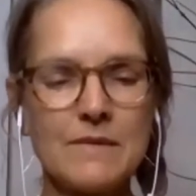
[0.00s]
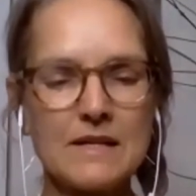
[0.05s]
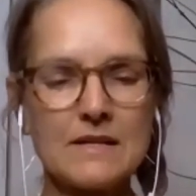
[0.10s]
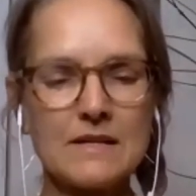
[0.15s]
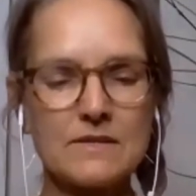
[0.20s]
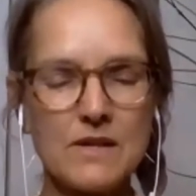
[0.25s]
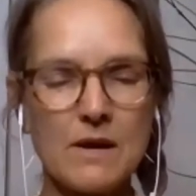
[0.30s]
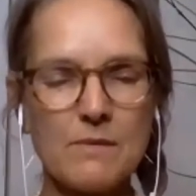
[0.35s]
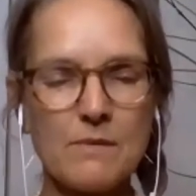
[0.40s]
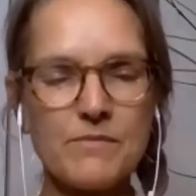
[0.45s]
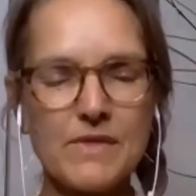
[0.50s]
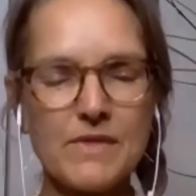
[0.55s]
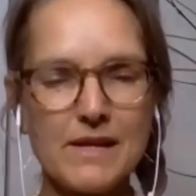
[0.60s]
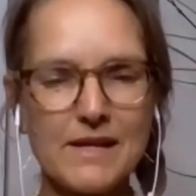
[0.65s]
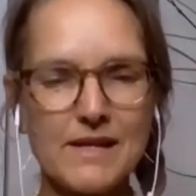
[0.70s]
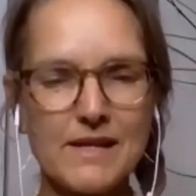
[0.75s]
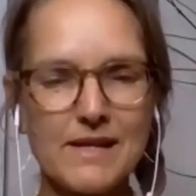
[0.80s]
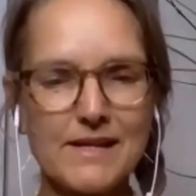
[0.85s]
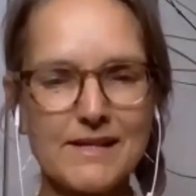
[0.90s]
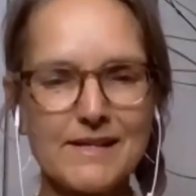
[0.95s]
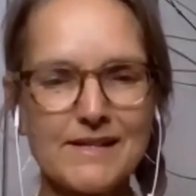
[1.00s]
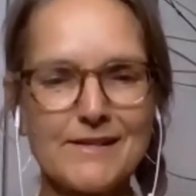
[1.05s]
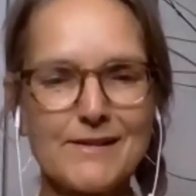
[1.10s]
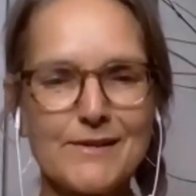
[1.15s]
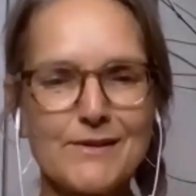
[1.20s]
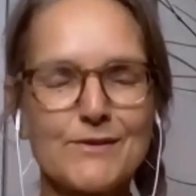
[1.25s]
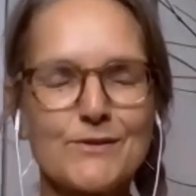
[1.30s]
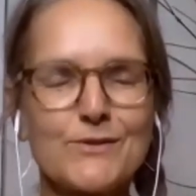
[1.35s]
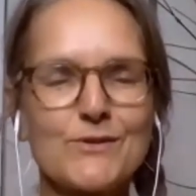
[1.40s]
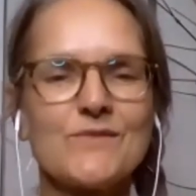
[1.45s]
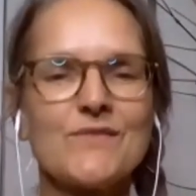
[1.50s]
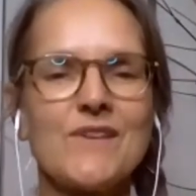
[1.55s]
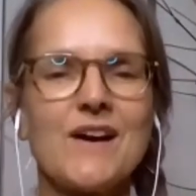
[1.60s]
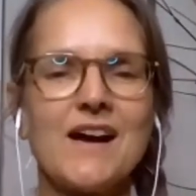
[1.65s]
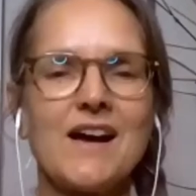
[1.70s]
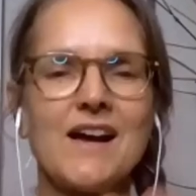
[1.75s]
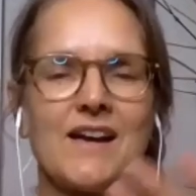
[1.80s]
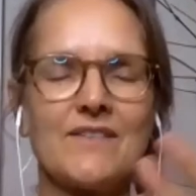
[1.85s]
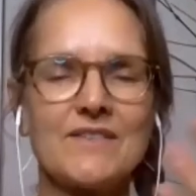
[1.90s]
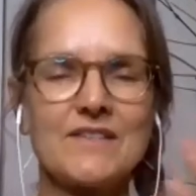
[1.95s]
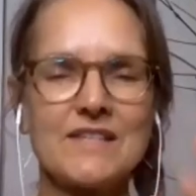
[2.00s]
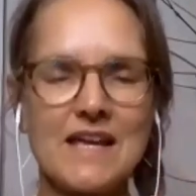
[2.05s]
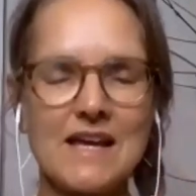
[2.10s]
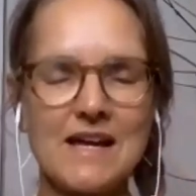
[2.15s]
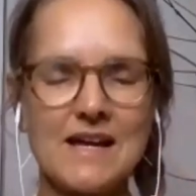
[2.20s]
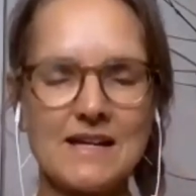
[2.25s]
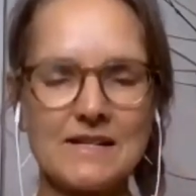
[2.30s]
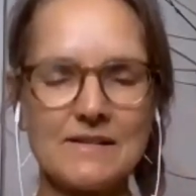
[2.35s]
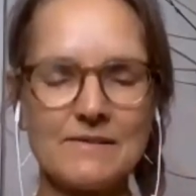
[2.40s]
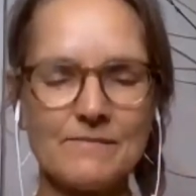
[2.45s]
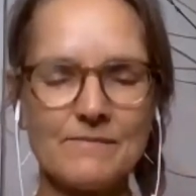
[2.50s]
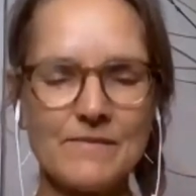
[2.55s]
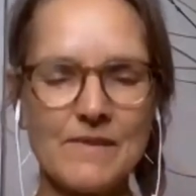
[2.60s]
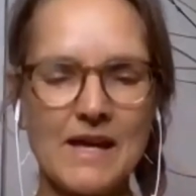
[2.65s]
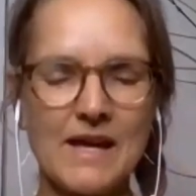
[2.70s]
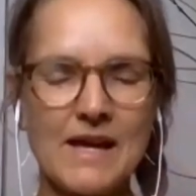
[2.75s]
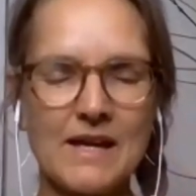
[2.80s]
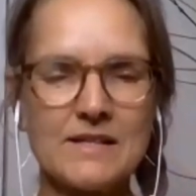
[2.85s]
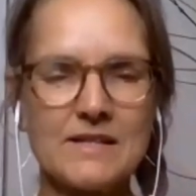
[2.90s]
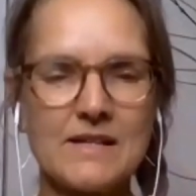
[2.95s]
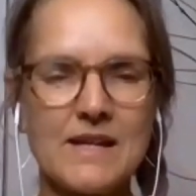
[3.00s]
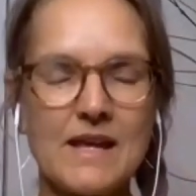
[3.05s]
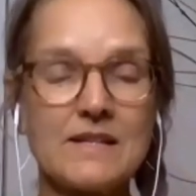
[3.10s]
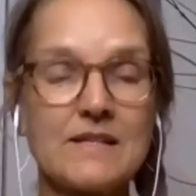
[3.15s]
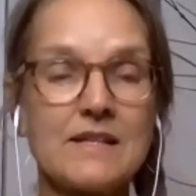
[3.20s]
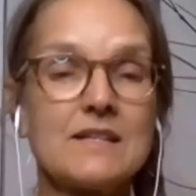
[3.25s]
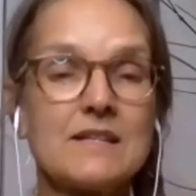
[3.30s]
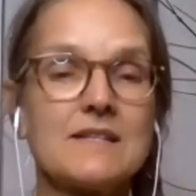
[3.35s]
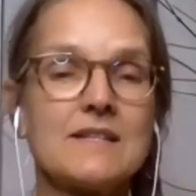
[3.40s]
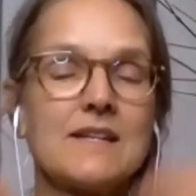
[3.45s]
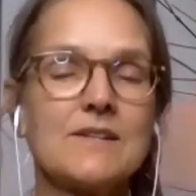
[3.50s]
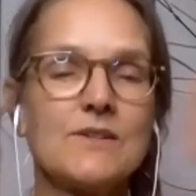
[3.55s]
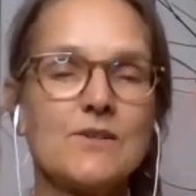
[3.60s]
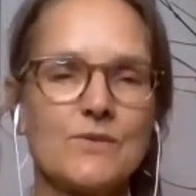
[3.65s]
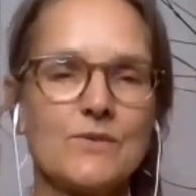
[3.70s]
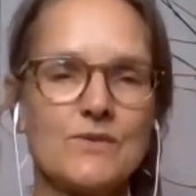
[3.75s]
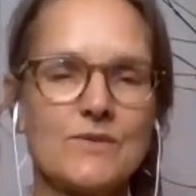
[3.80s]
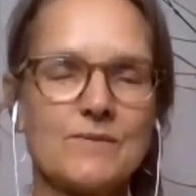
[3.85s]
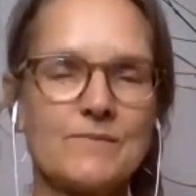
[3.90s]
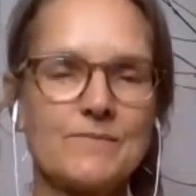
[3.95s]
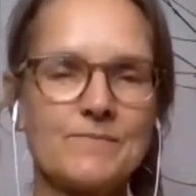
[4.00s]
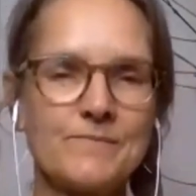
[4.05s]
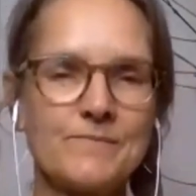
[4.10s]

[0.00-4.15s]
something survives that and continues.